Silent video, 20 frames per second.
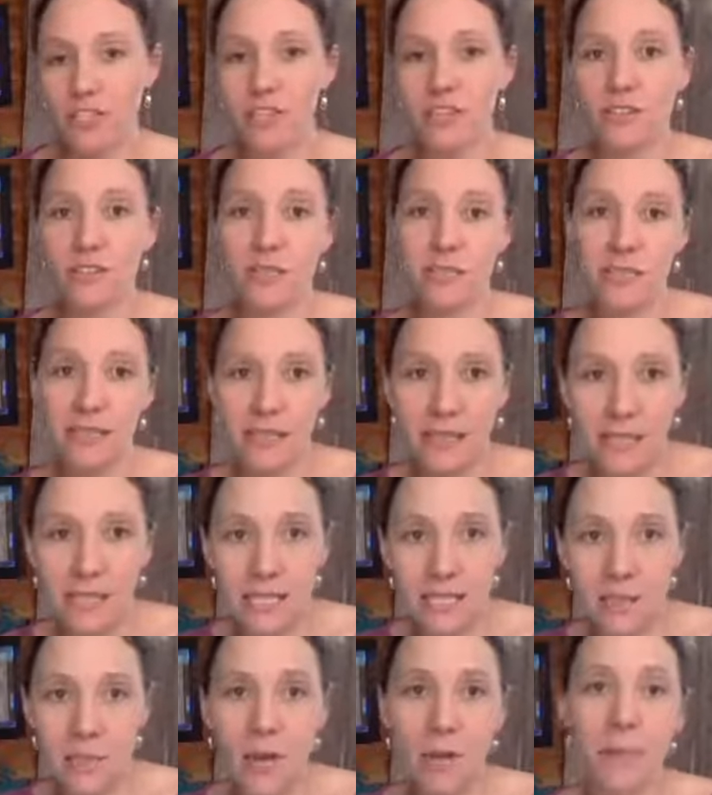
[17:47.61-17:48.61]
They're distilling
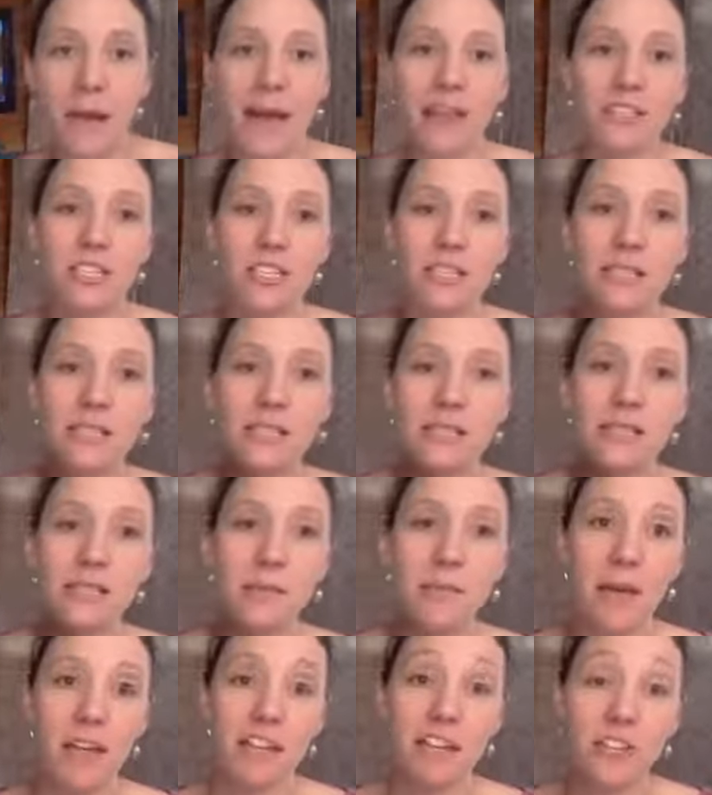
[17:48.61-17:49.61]
small batches to make